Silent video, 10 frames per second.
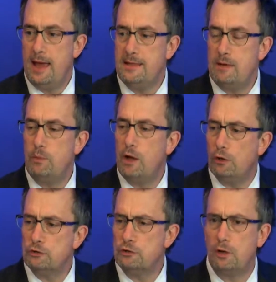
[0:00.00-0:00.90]
And then we
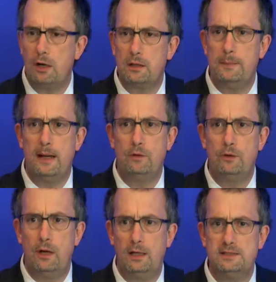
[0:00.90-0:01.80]
also talked about
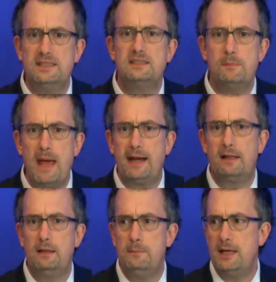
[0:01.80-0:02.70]

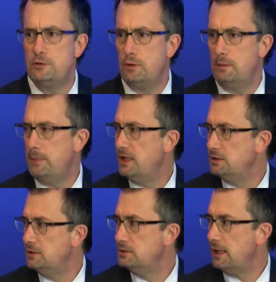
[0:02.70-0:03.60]
systematically measuring
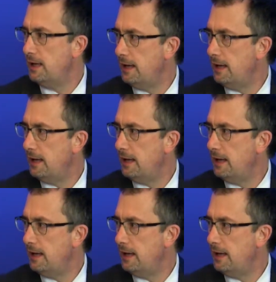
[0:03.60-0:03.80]
patients'